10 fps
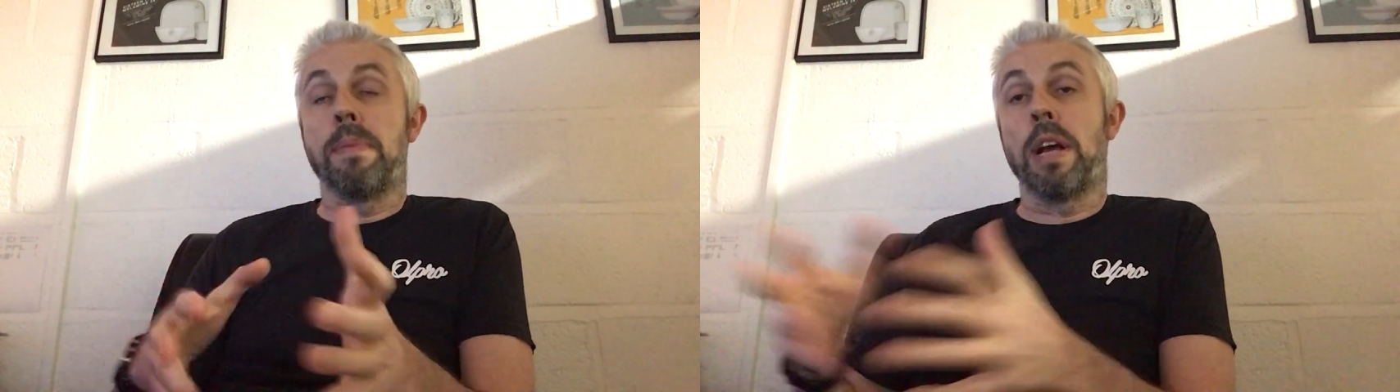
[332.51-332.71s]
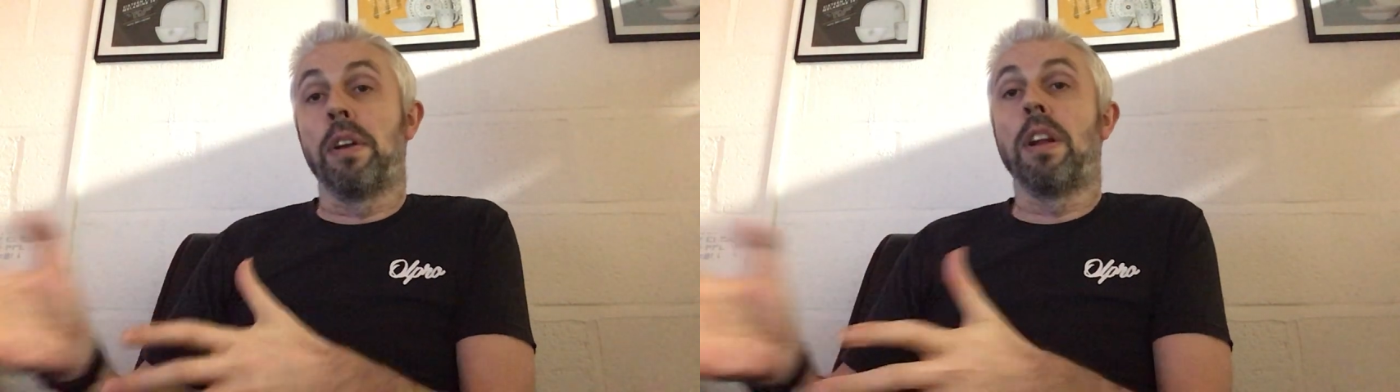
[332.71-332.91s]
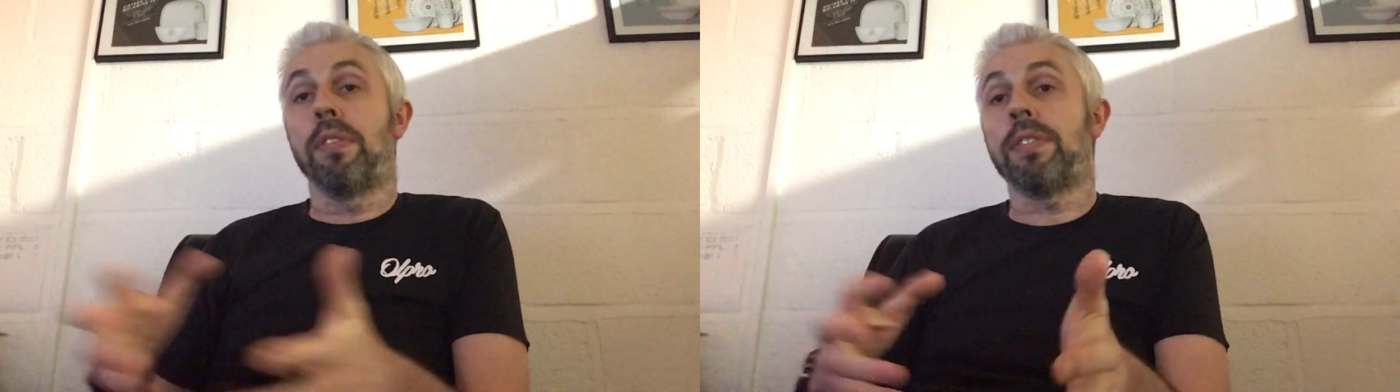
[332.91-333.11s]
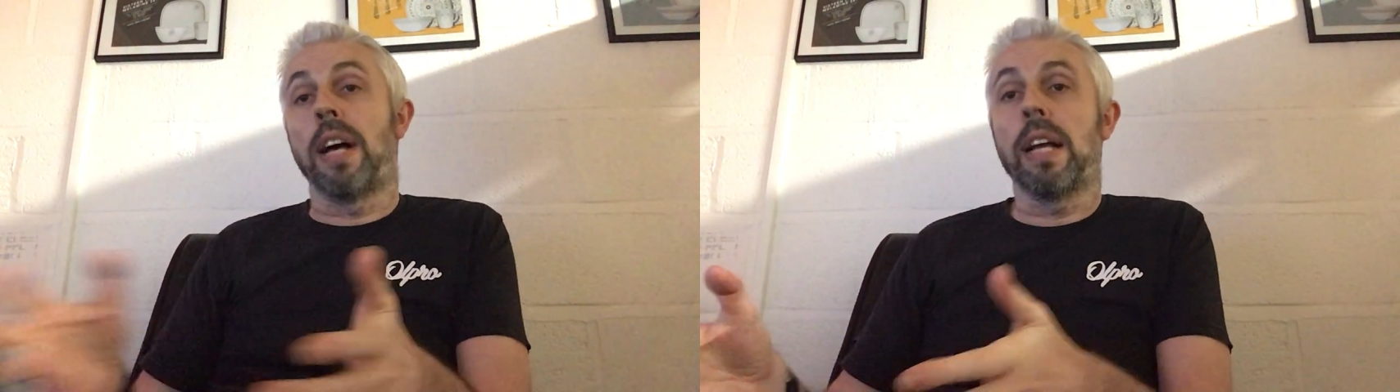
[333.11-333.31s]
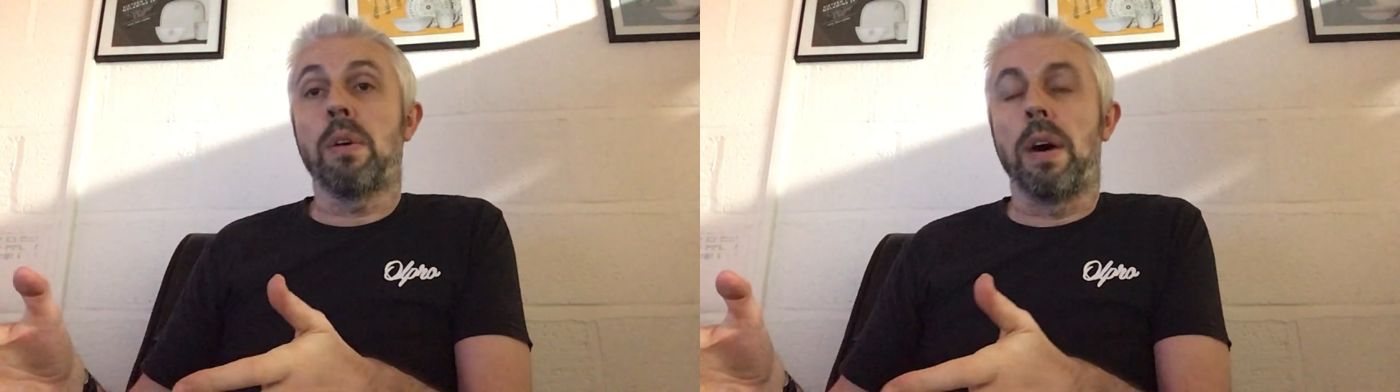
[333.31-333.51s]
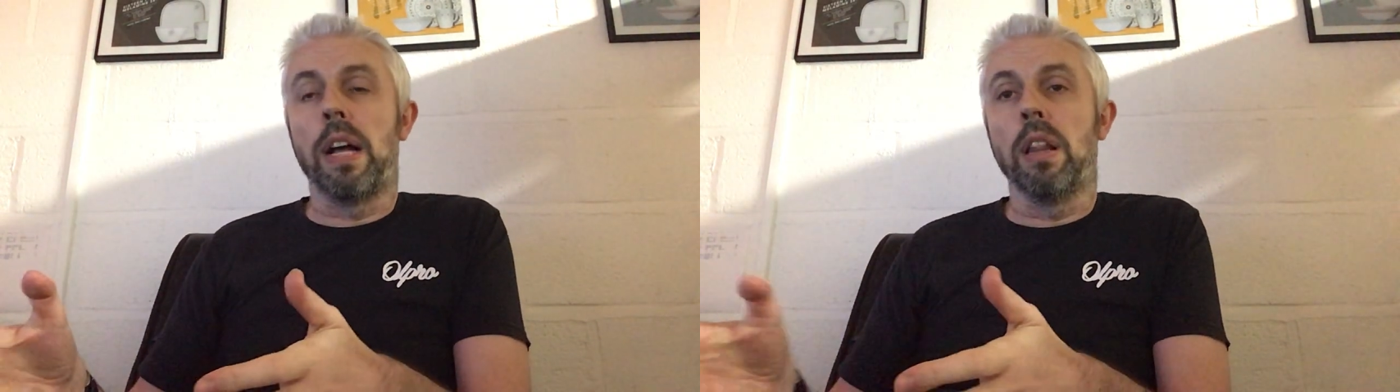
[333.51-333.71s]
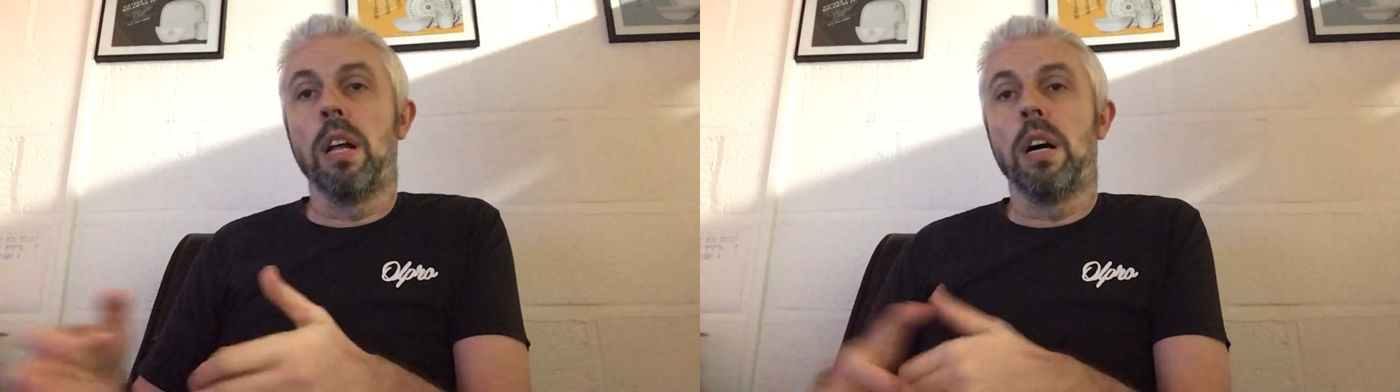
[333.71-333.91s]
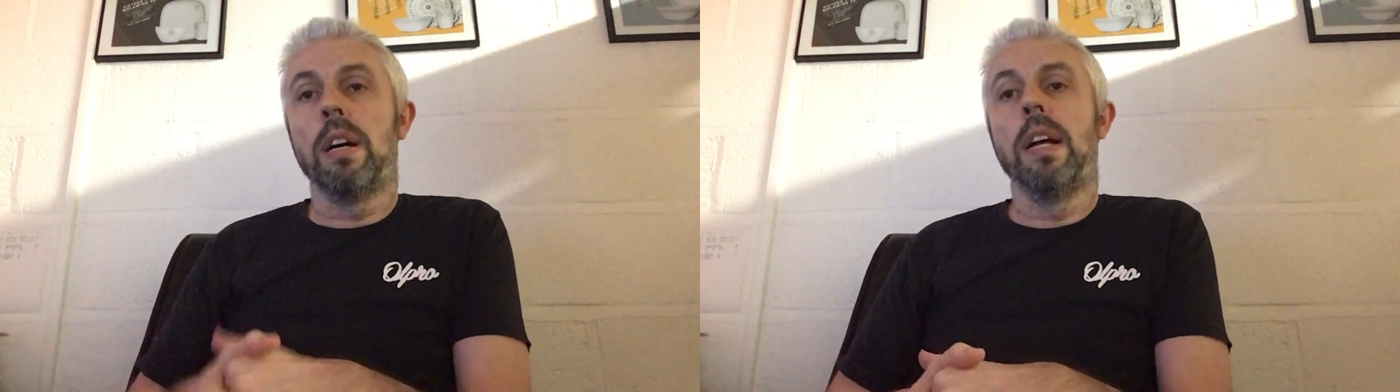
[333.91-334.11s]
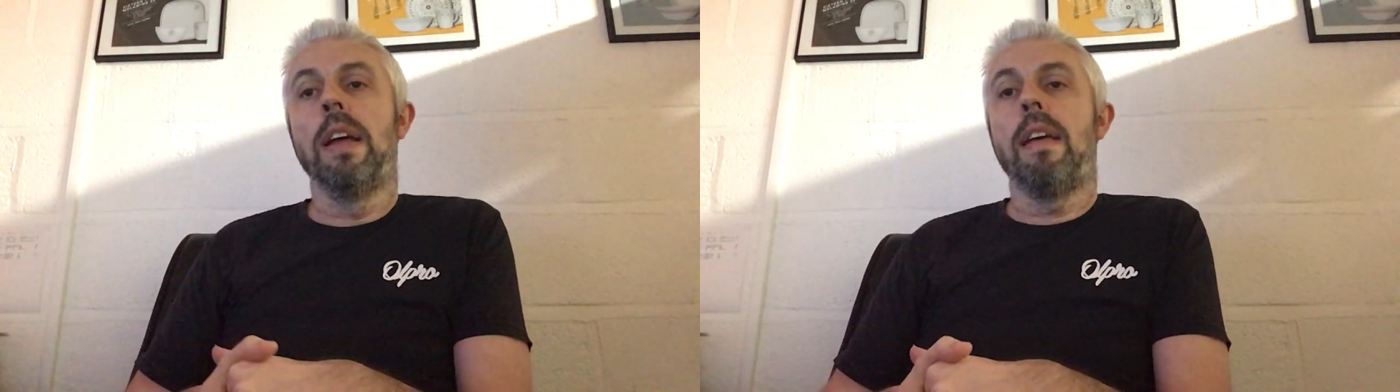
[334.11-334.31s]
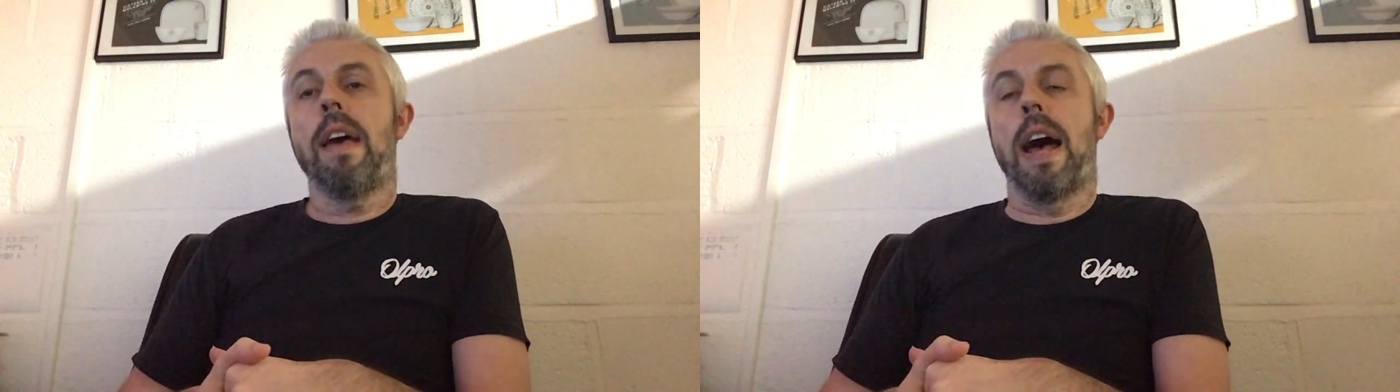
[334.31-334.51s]
to be on and off site quite a lot,
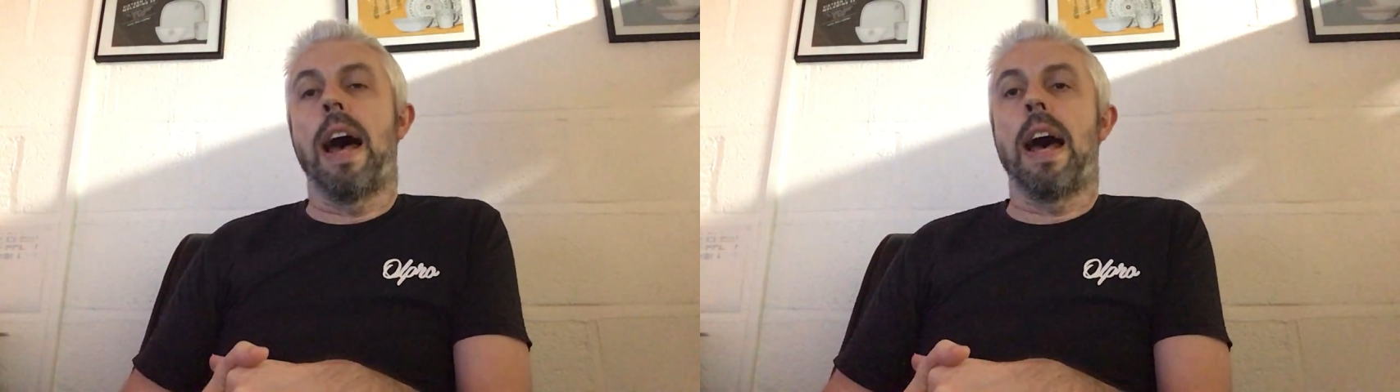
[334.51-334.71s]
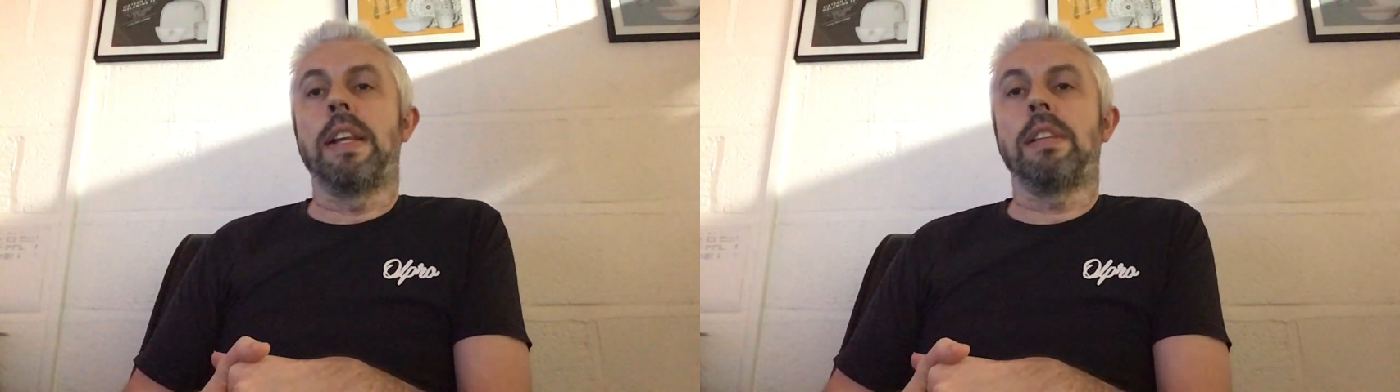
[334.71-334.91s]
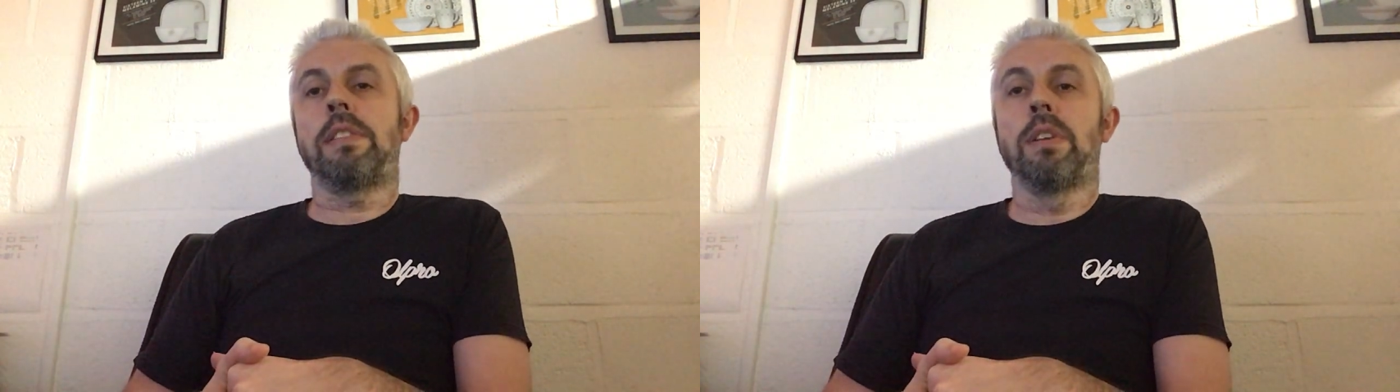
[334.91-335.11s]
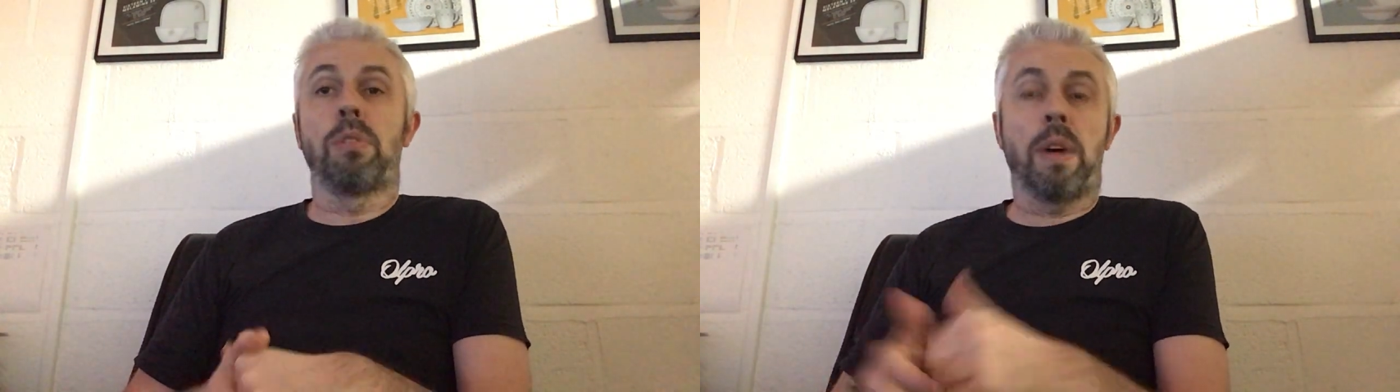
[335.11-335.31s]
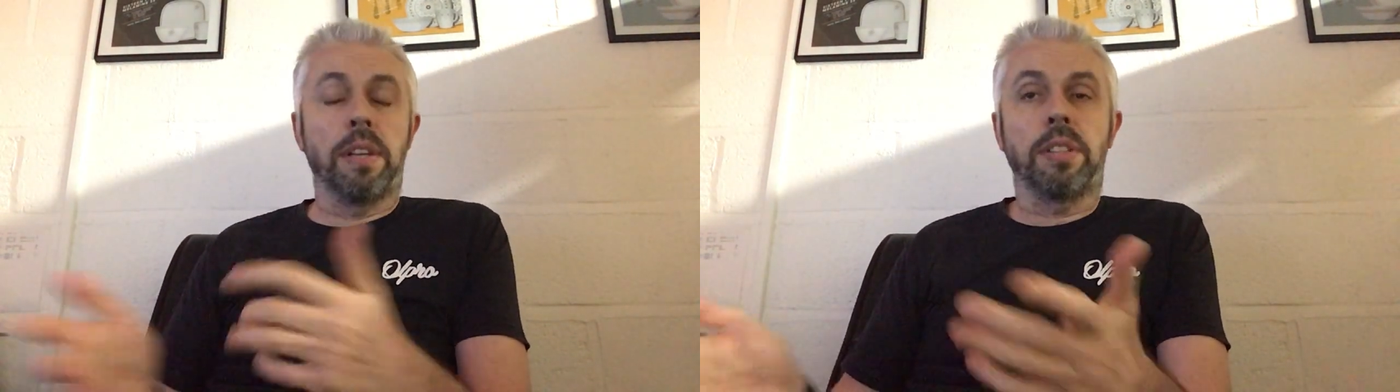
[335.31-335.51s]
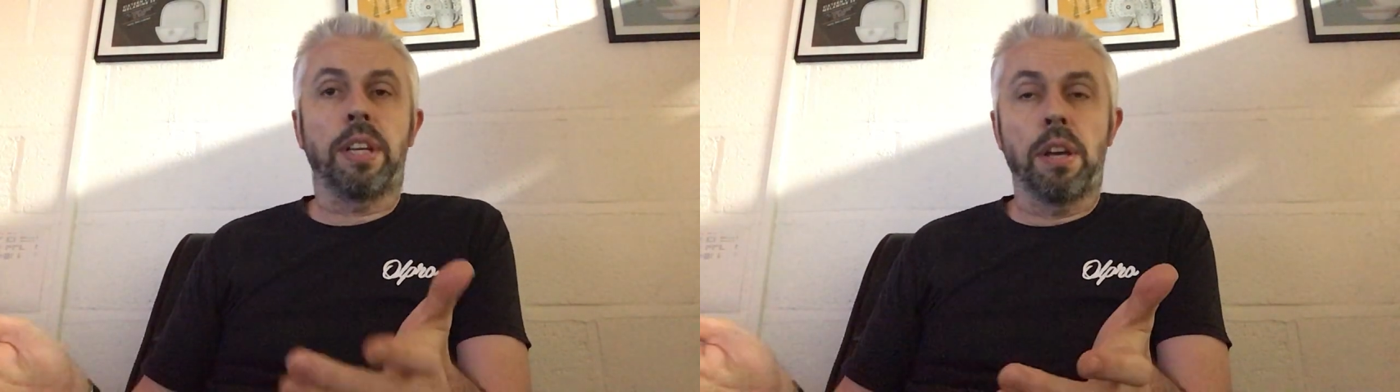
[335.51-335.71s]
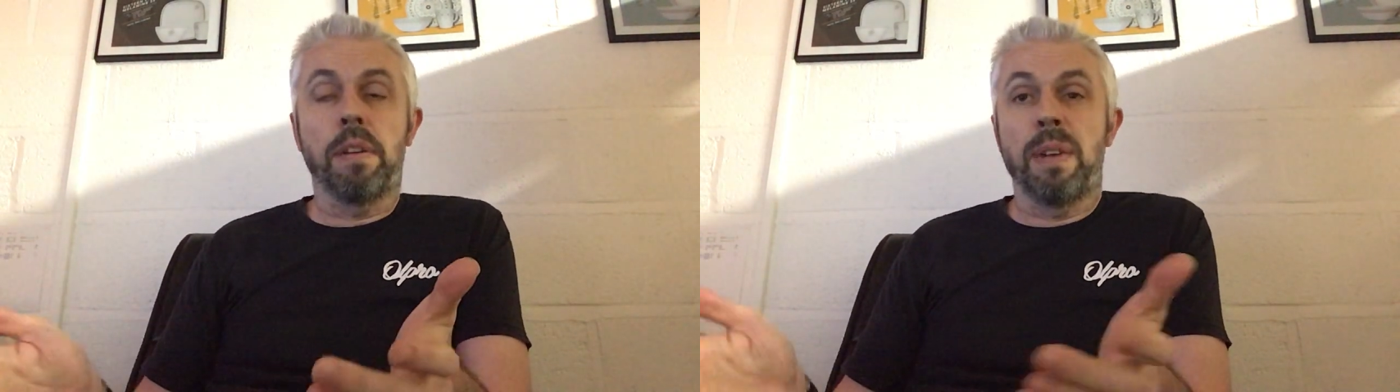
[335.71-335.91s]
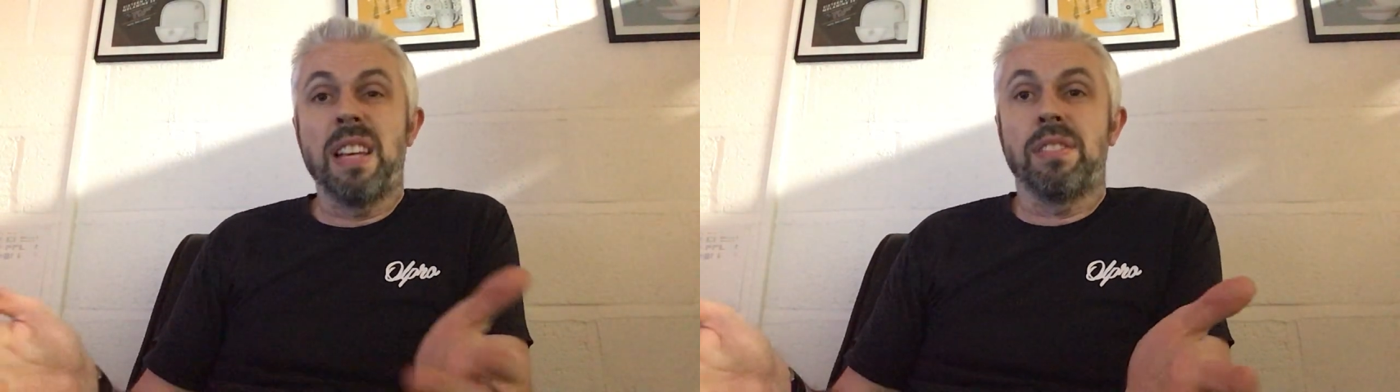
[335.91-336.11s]
and it's still quite a secure way.